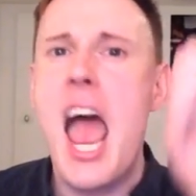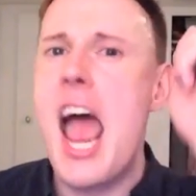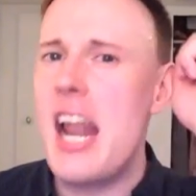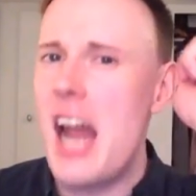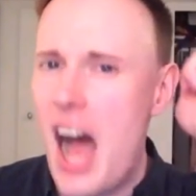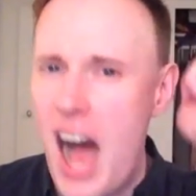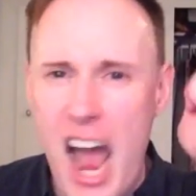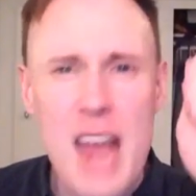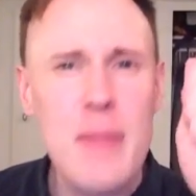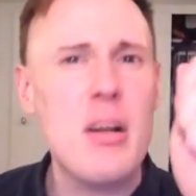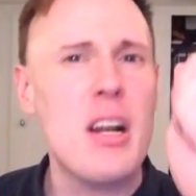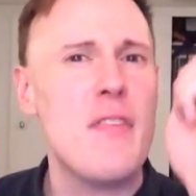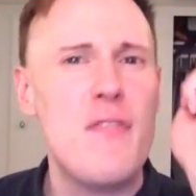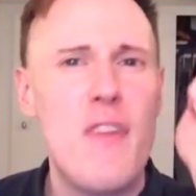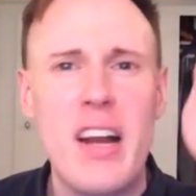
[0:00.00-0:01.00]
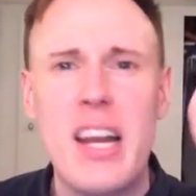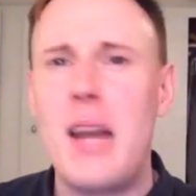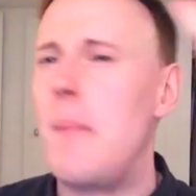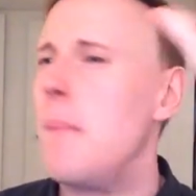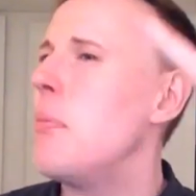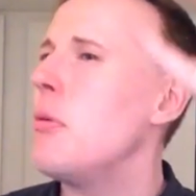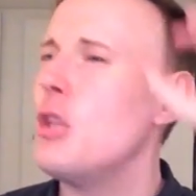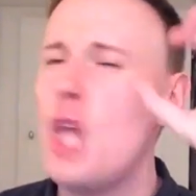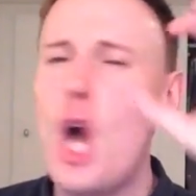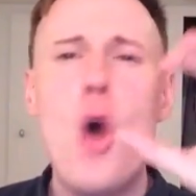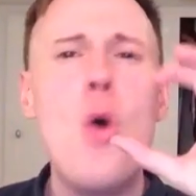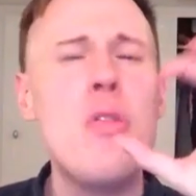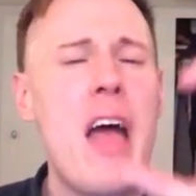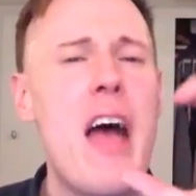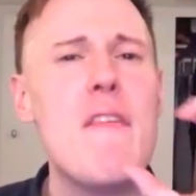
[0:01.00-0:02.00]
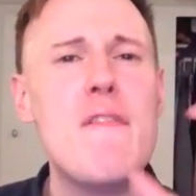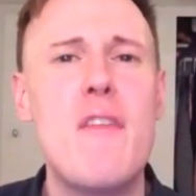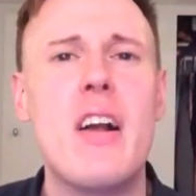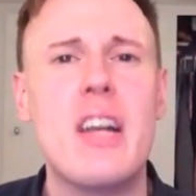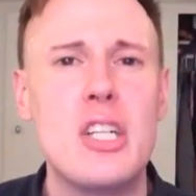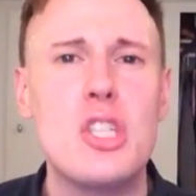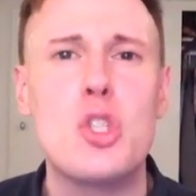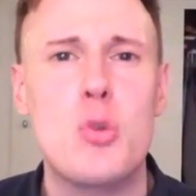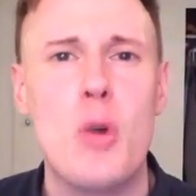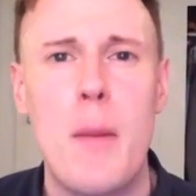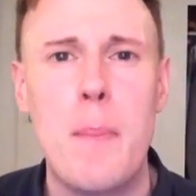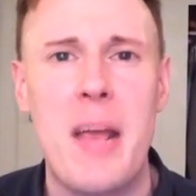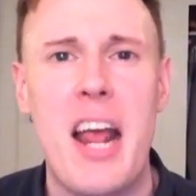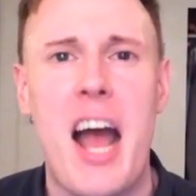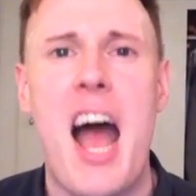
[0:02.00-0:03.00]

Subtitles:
And I'm gonna fucking blow that fucking trumpet.